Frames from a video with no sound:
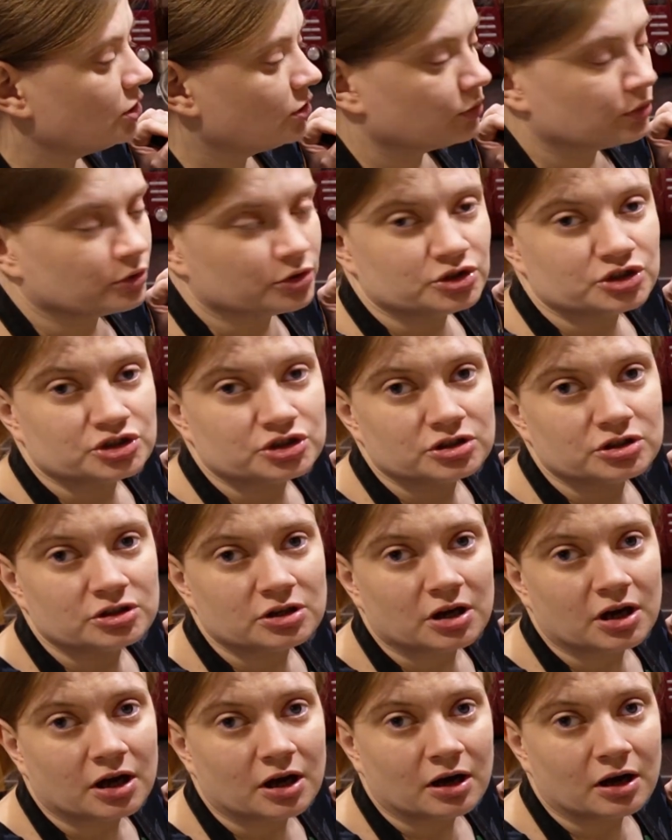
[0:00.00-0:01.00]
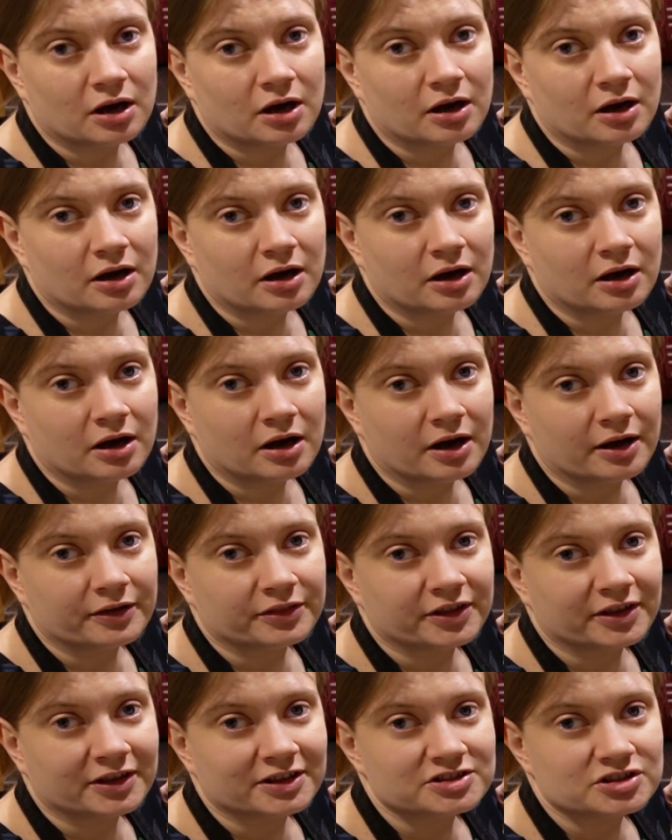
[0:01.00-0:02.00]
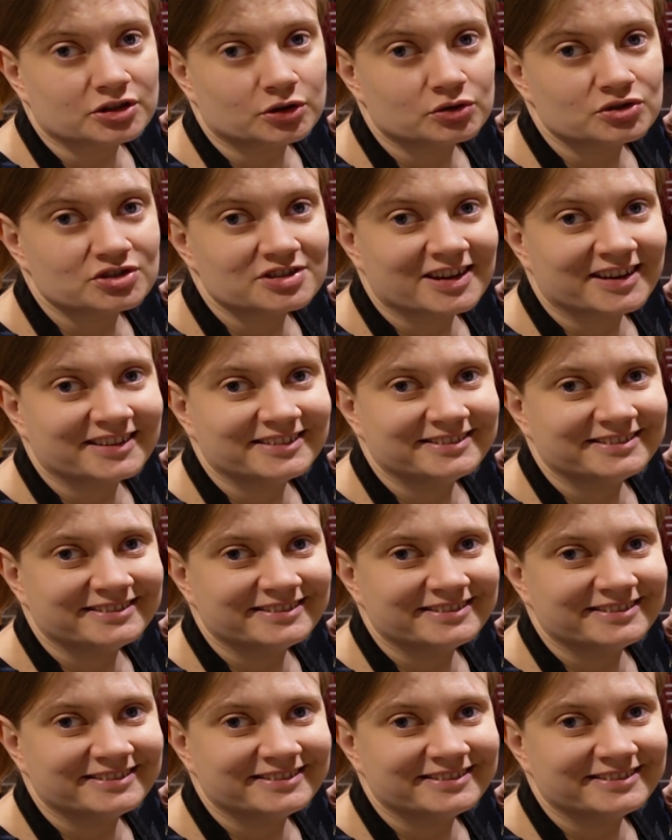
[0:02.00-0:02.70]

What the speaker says: which I think is a good sign.